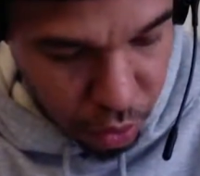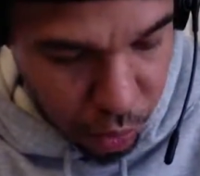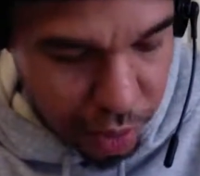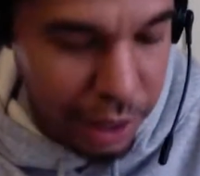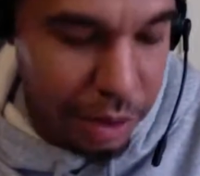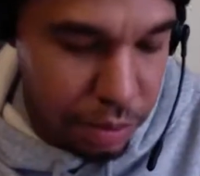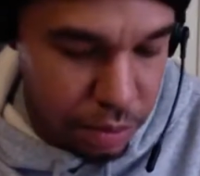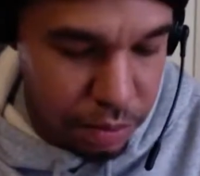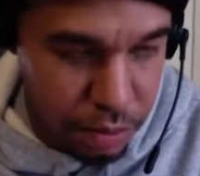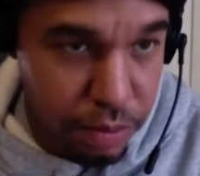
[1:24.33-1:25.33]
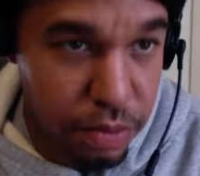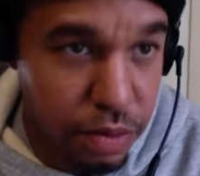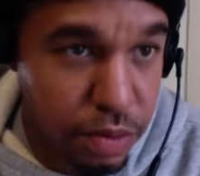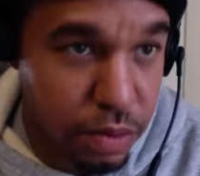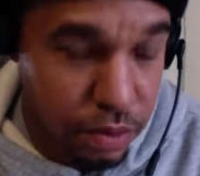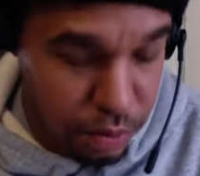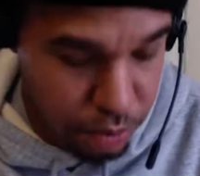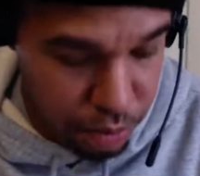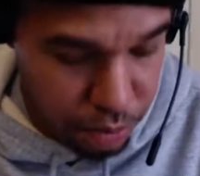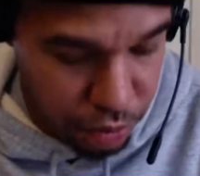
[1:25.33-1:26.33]
while I'm
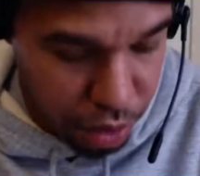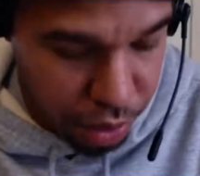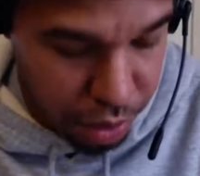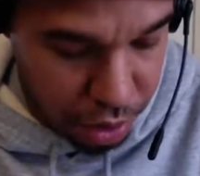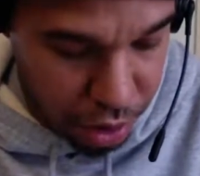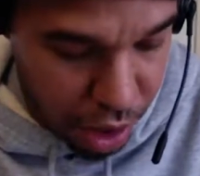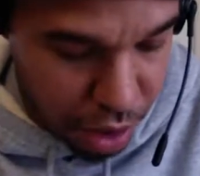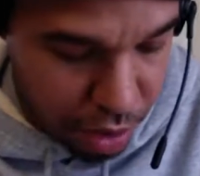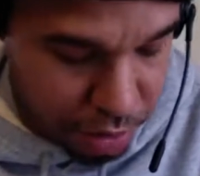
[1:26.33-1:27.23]
talking to y'all,